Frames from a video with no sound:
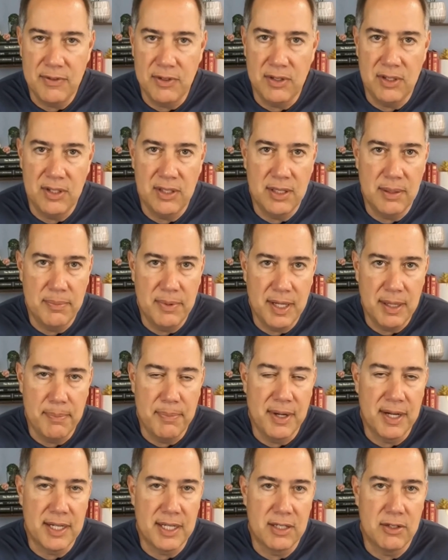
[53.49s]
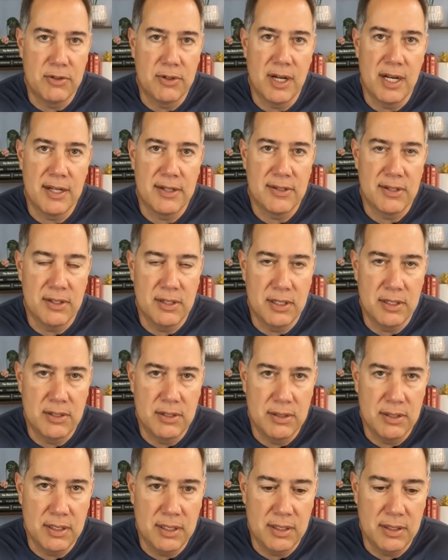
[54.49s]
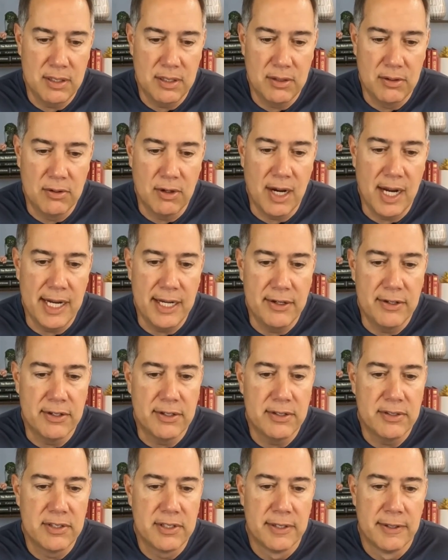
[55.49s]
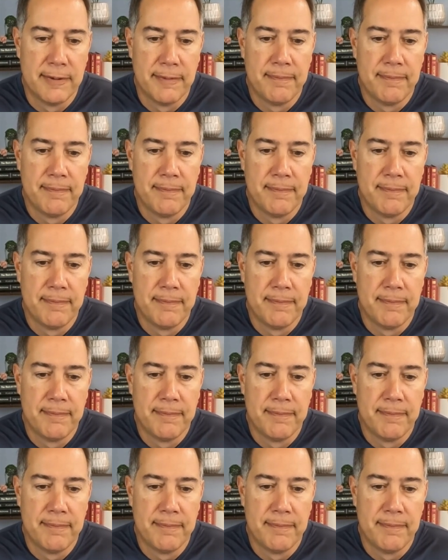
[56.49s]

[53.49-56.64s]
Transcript: You need the big bucket trucks and the, and the grinders